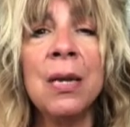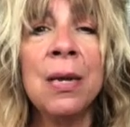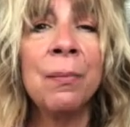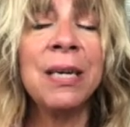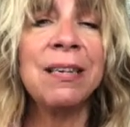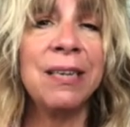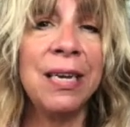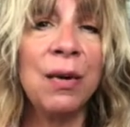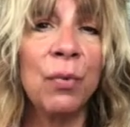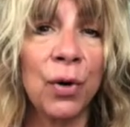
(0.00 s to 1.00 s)
But
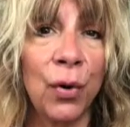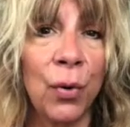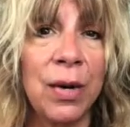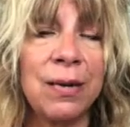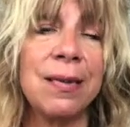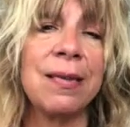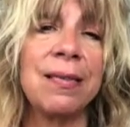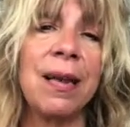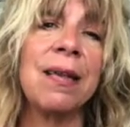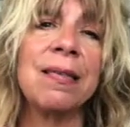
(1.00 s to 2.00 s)
today we're going to
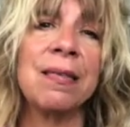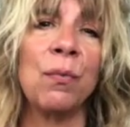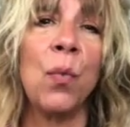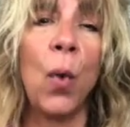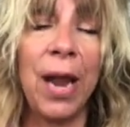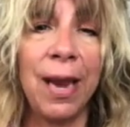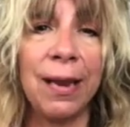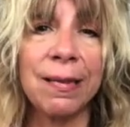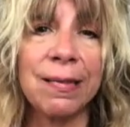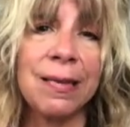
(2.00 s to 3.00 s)
discuss some
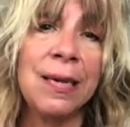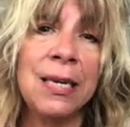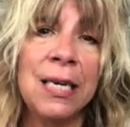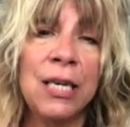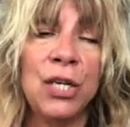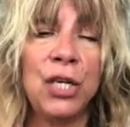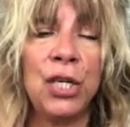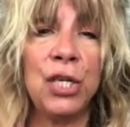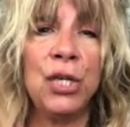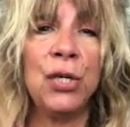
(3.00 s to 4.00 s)
ways
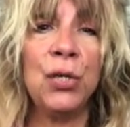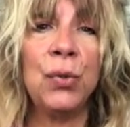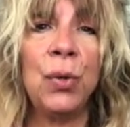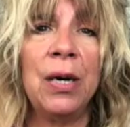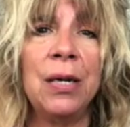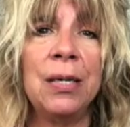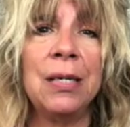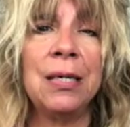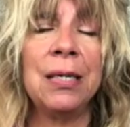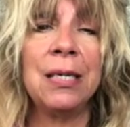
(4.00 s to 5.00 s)
to
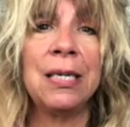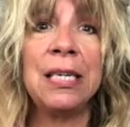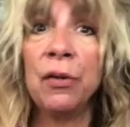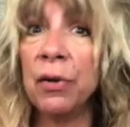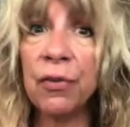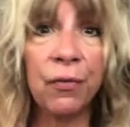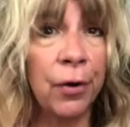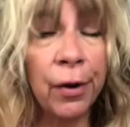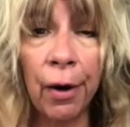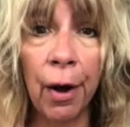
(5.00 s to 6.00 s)
decrease
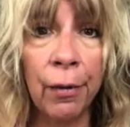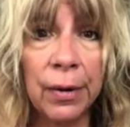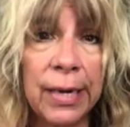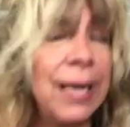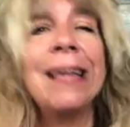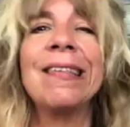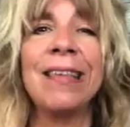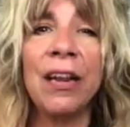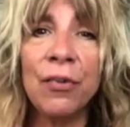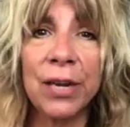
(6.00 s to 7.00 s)
vertigo and get
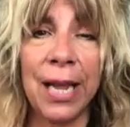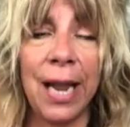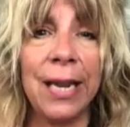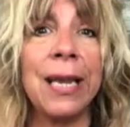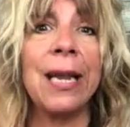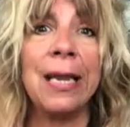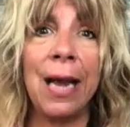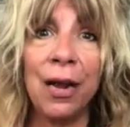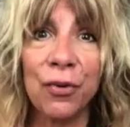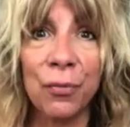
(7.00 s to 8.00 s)
centered again and get
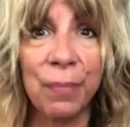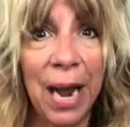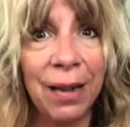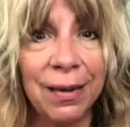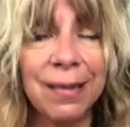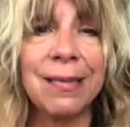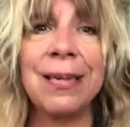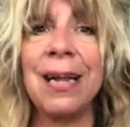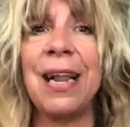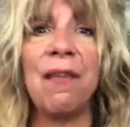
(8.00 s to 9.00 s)
under balance
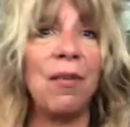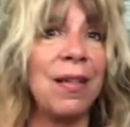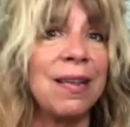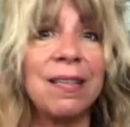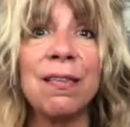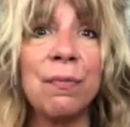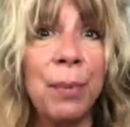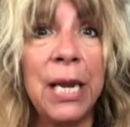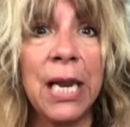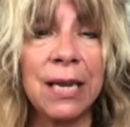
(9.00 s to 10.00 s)
and not have all that
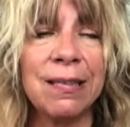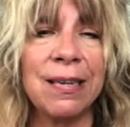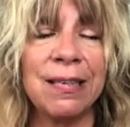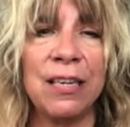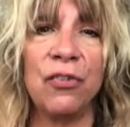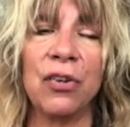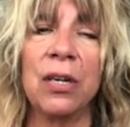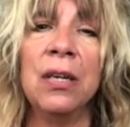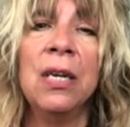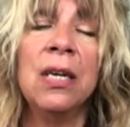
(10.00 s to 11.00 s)
spinning sensation.
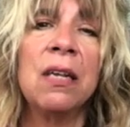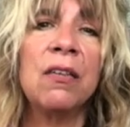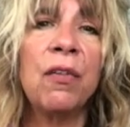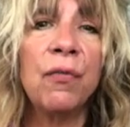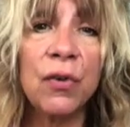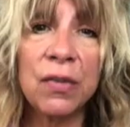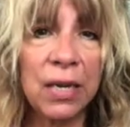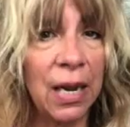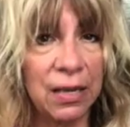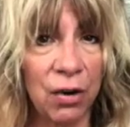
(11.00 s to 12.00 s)
And so the first
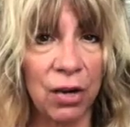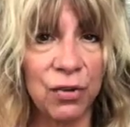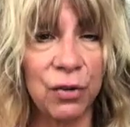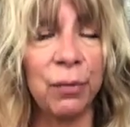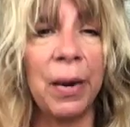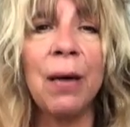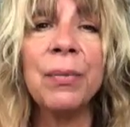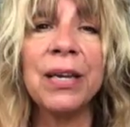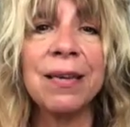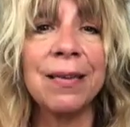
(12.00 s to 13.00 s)
thing I'd talk to you about,
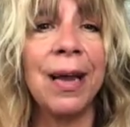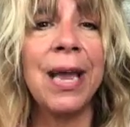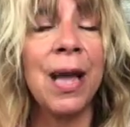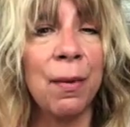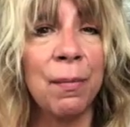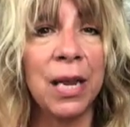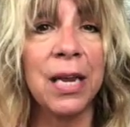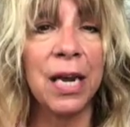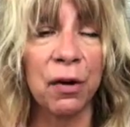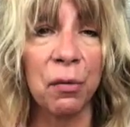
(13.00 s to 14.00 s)
because I am a
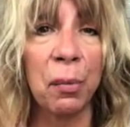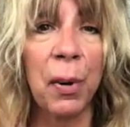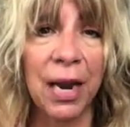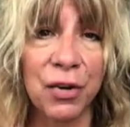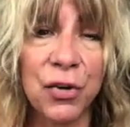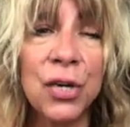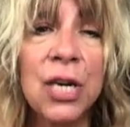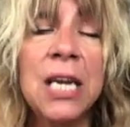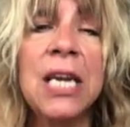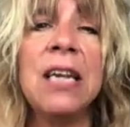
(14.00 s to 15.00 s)
chiropractor,
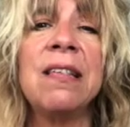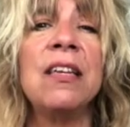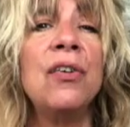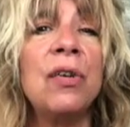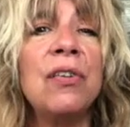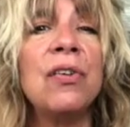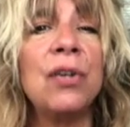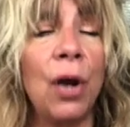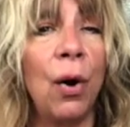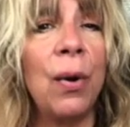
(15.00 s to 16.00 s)
is that you need to
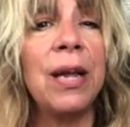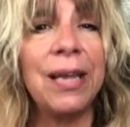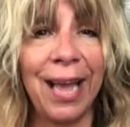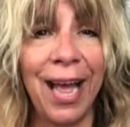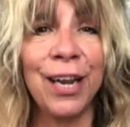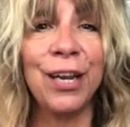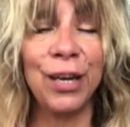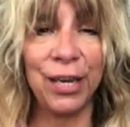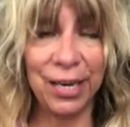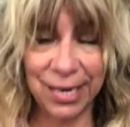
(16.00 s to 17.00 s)
go and get
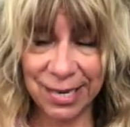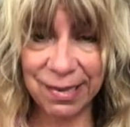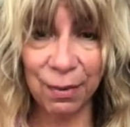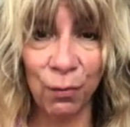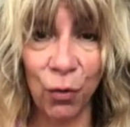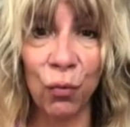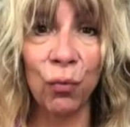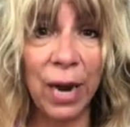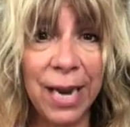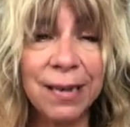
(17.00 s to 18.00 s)
some
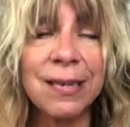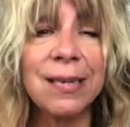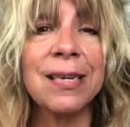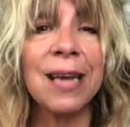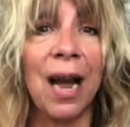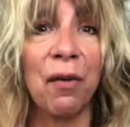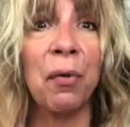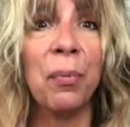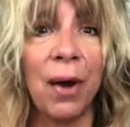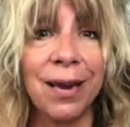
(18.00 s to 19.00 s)
great
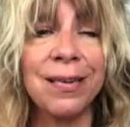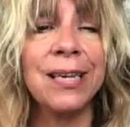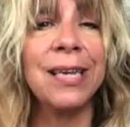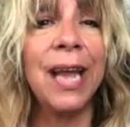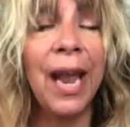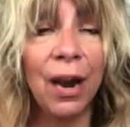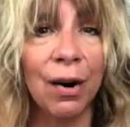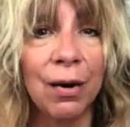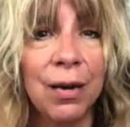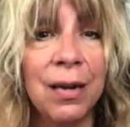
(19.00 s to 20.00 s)
chiropractic
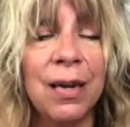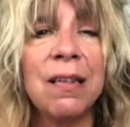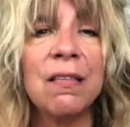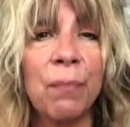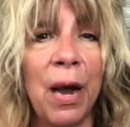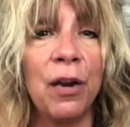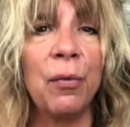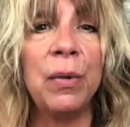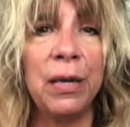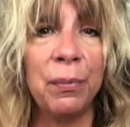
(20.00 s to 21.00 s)
care and spinal
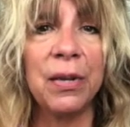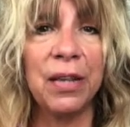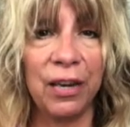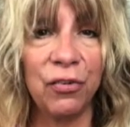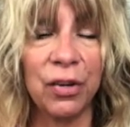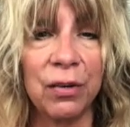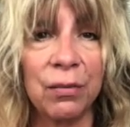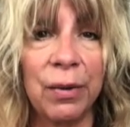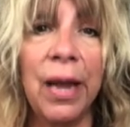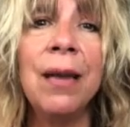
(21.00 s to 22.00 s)
manipulation,
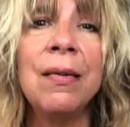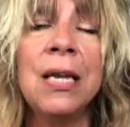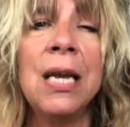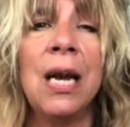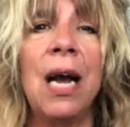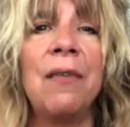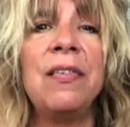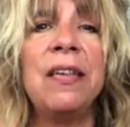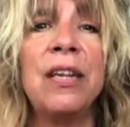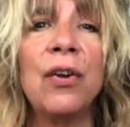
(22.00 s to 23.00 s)
okay? I've
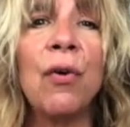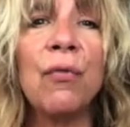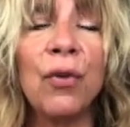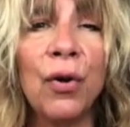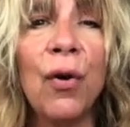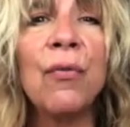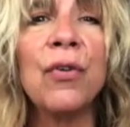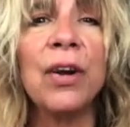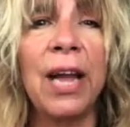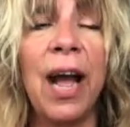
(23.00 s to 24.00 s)
seen it over and
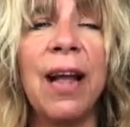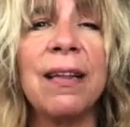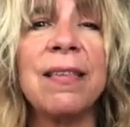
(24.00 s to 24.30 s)
over again.